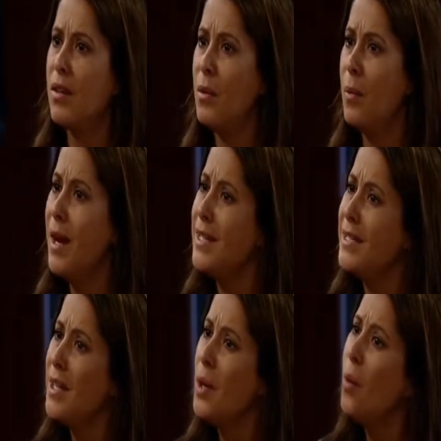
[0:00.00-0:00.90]
I'm what?
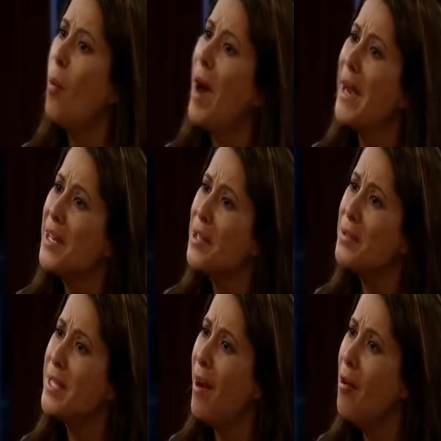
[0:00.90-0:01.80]
Sorry. I'm Why didn't
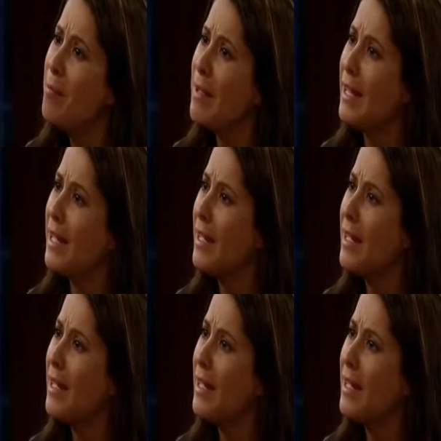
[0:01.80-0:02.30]
you tell me?